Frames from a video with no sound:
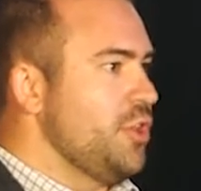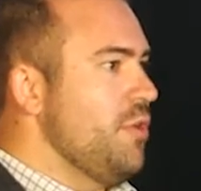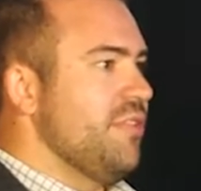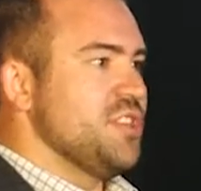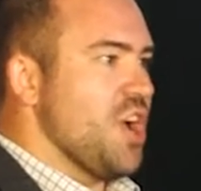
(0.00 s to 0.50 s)

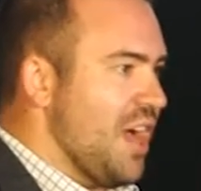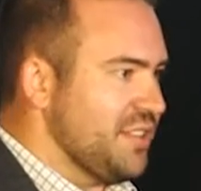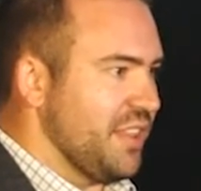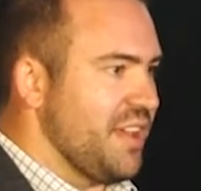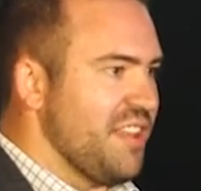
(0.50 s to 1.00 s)
you even talk
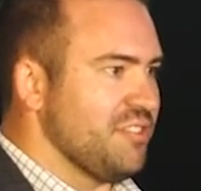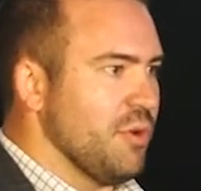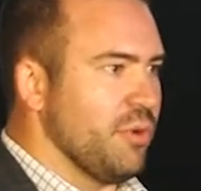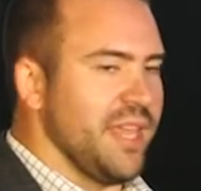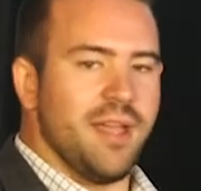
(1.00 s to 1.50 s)
to the
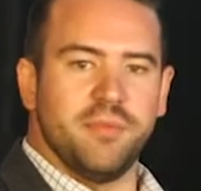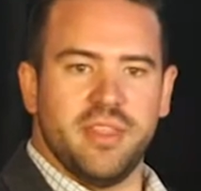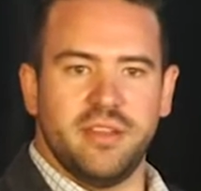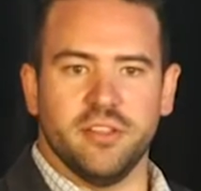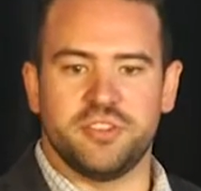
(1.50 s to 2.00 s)
customer when they come to
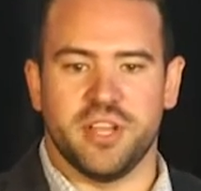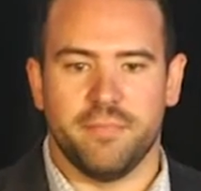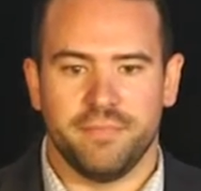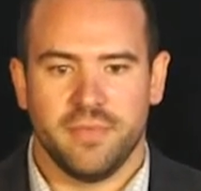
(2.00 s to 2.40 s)
the dealership.